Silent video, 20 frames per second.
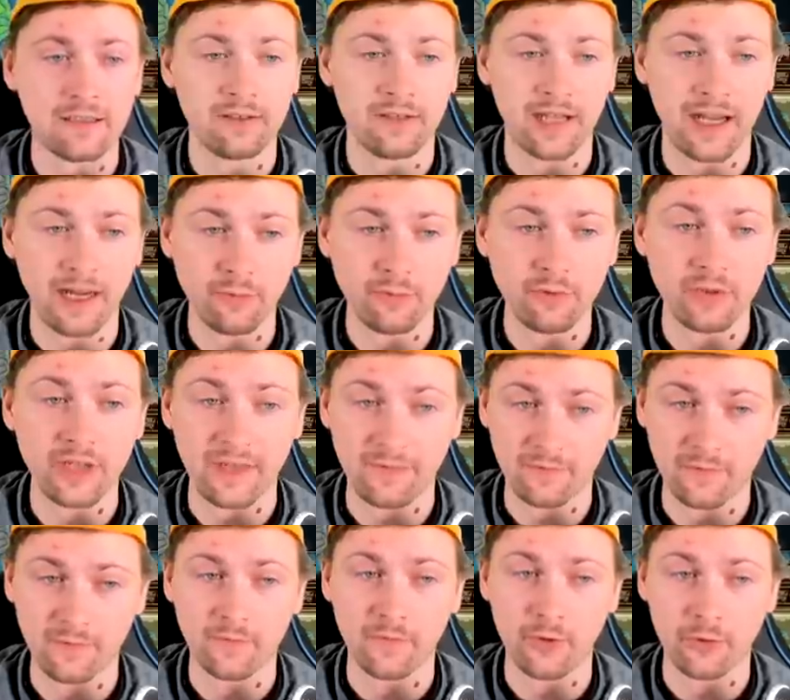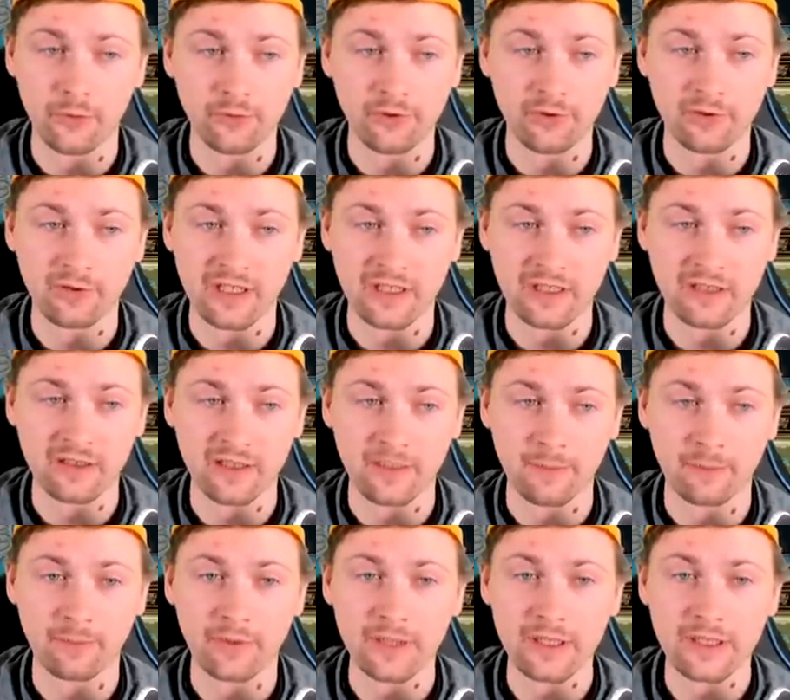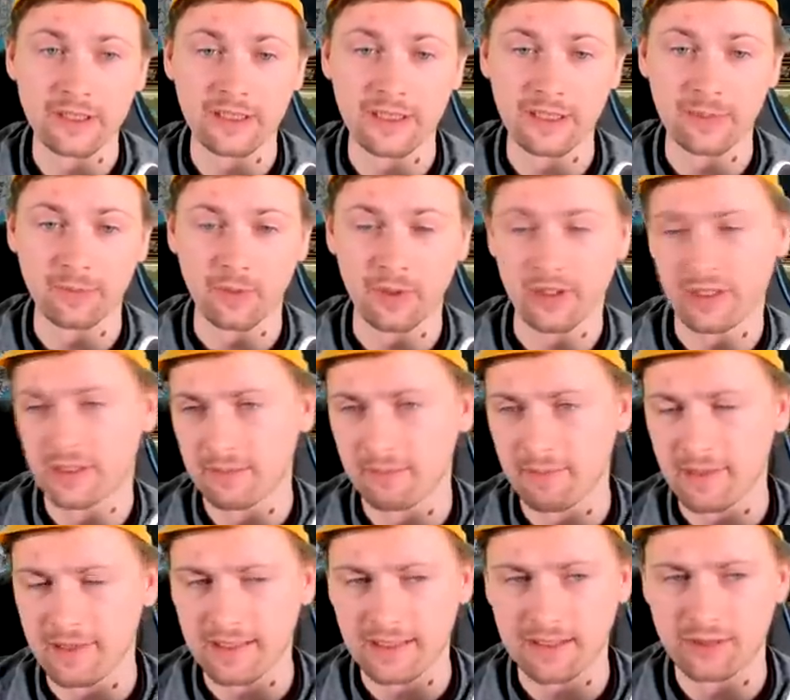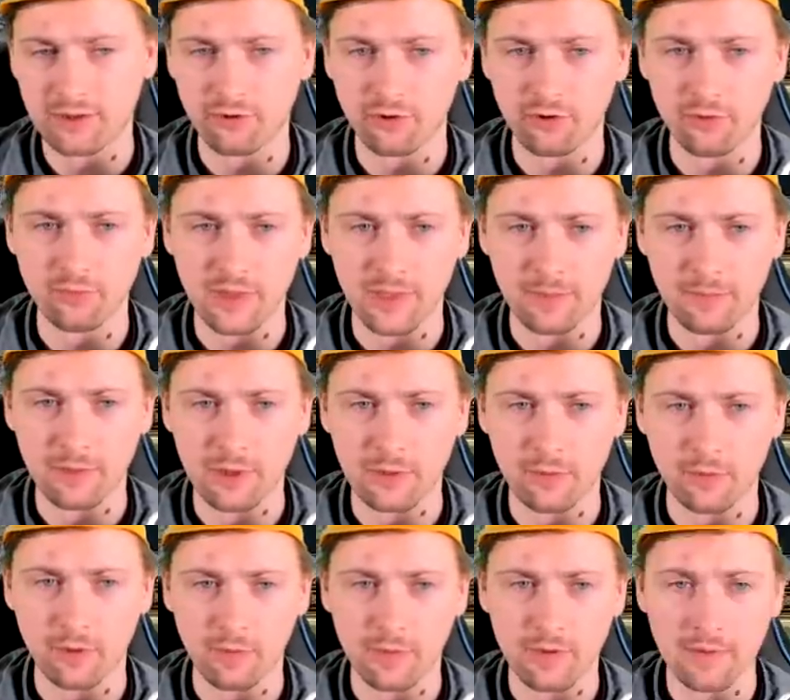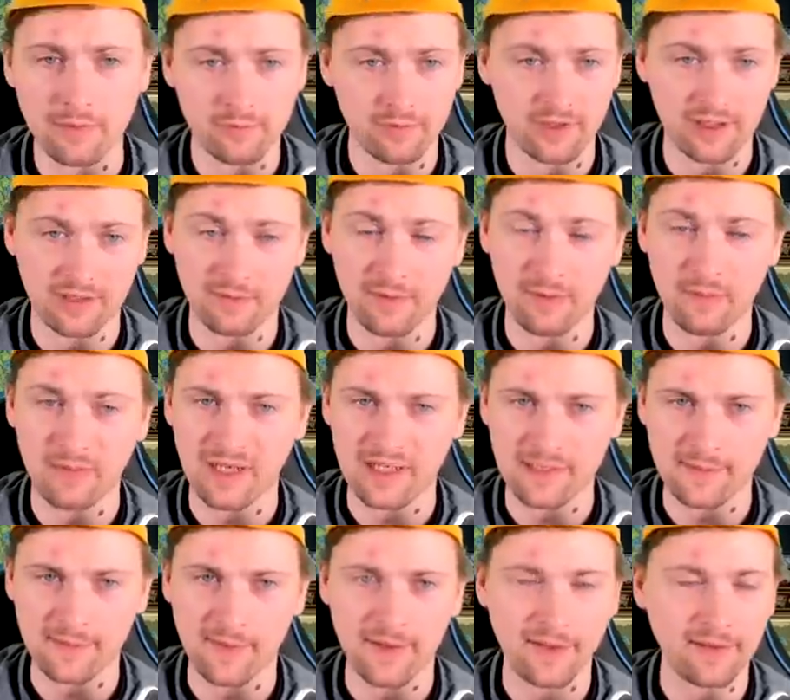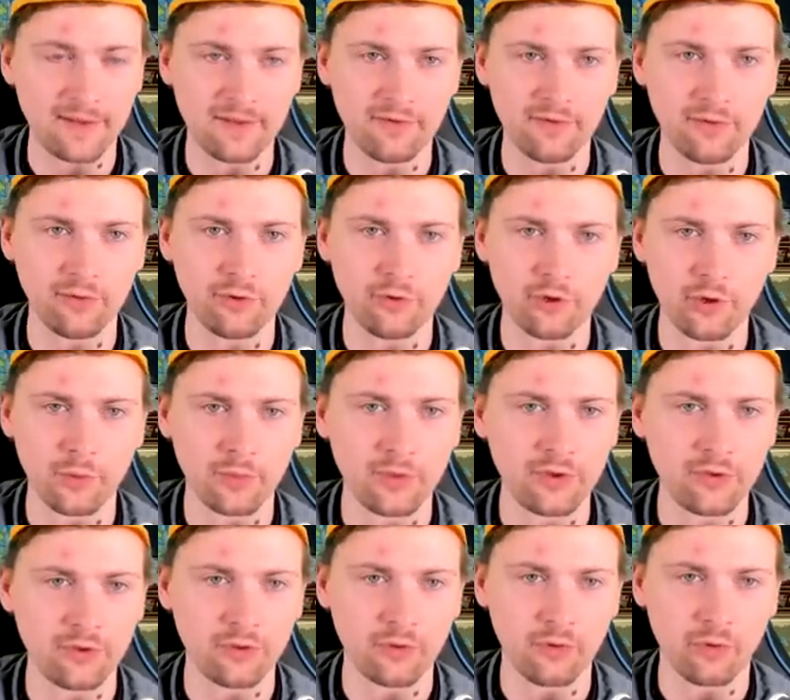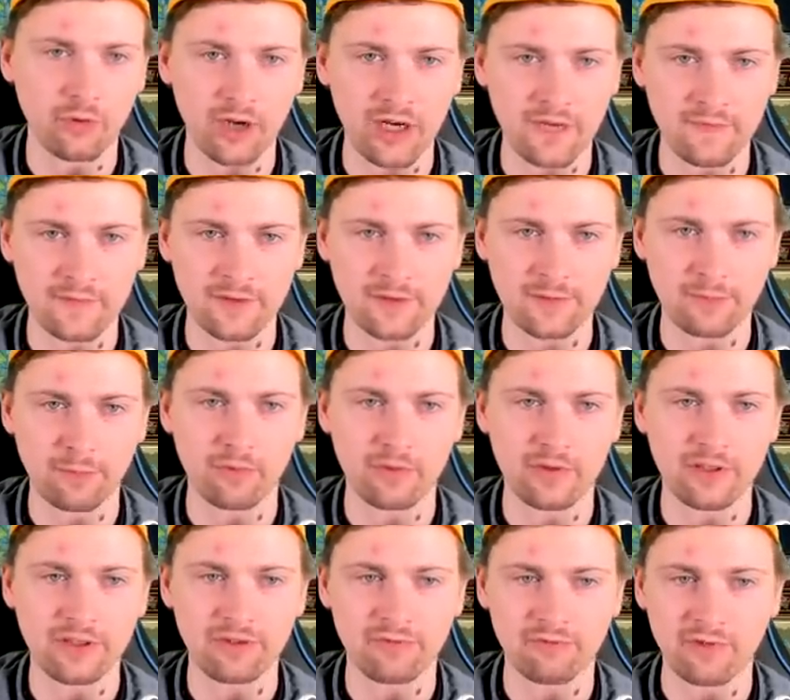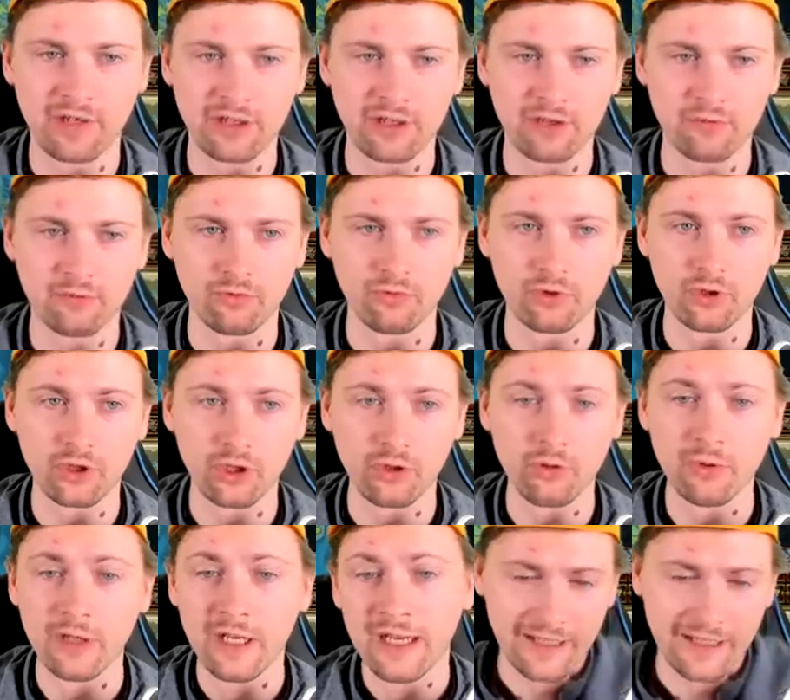Now you have to focus on getting the printing press, but that shouldn't be a big problem, just maybe expand into Europe, into your rivals Poland and Russia to do so.